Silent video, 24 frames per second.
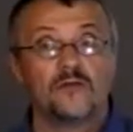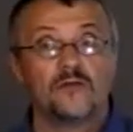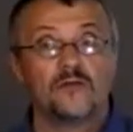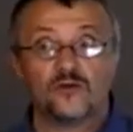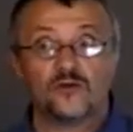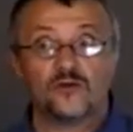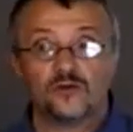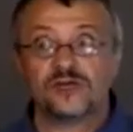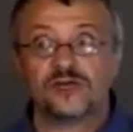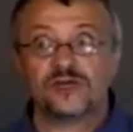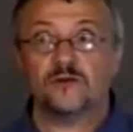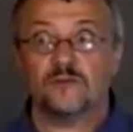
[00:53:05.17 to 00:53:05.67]

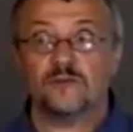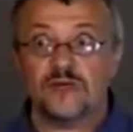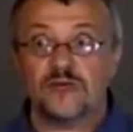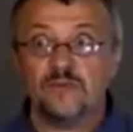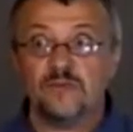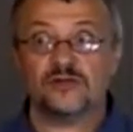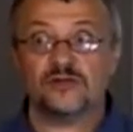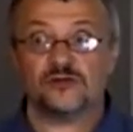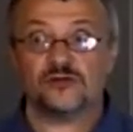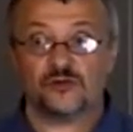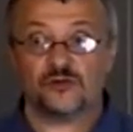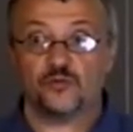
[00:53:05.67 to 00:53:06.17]
there's going to be
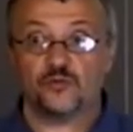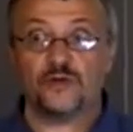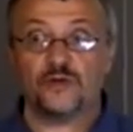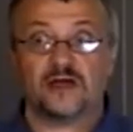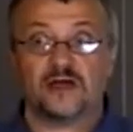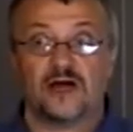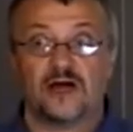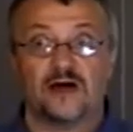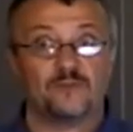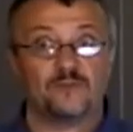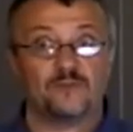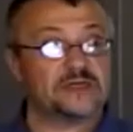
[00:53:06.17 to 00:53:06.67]
major weed
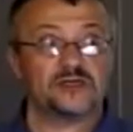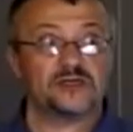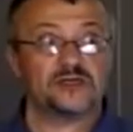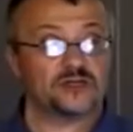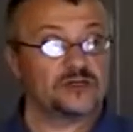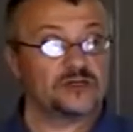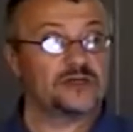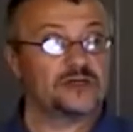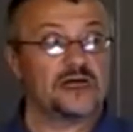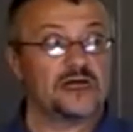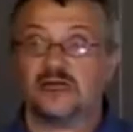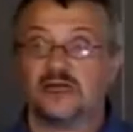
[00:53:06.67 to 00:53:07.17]

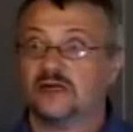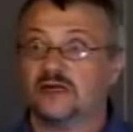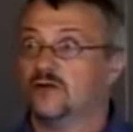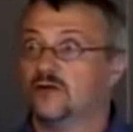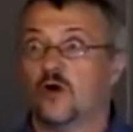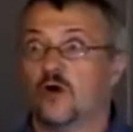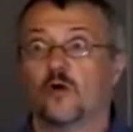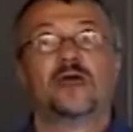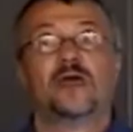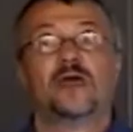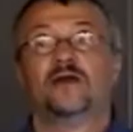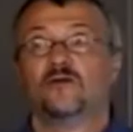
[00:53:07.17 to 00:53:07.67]
competition, and no
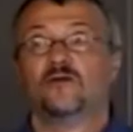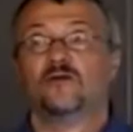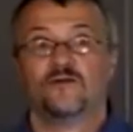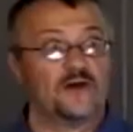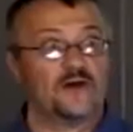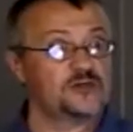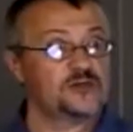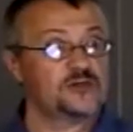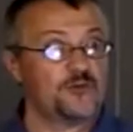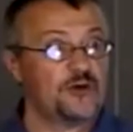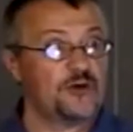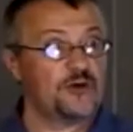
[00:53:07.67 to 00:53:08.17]
matter if I
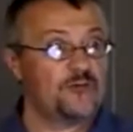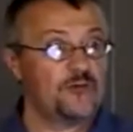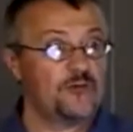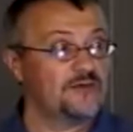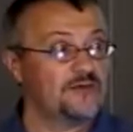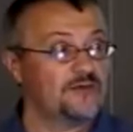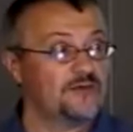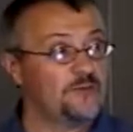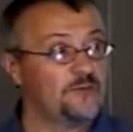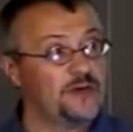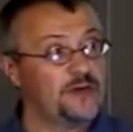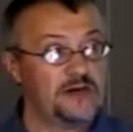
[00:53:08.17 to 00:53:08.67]
spray
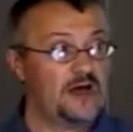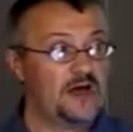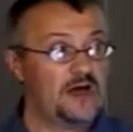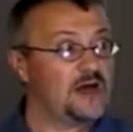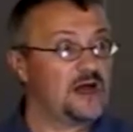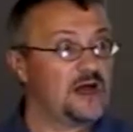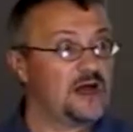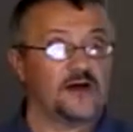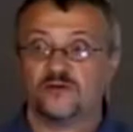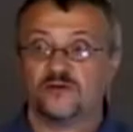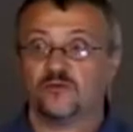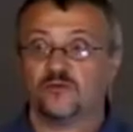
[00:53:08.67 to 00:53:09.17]
Roundup and knock
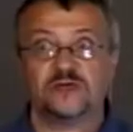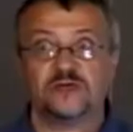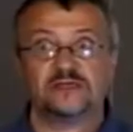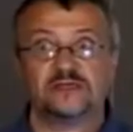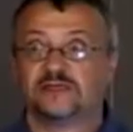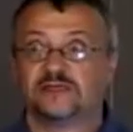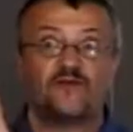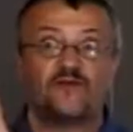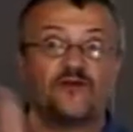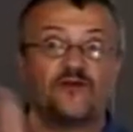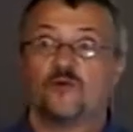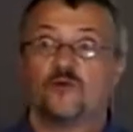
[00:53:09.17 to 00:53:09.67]
off the weeds,
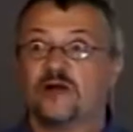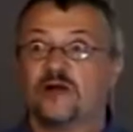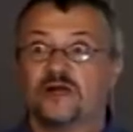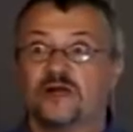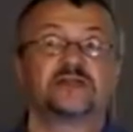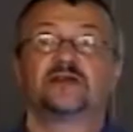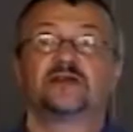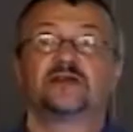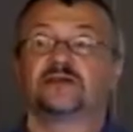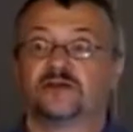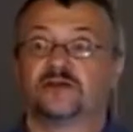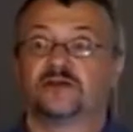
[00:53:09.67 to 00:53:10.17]
they've already
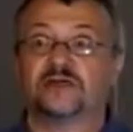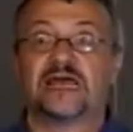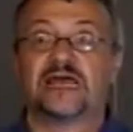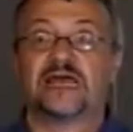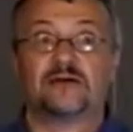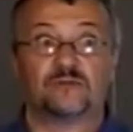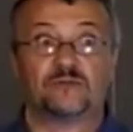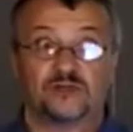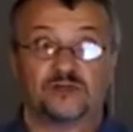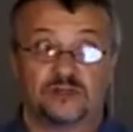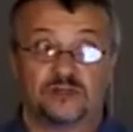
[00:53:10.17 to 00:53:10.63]
done their damage.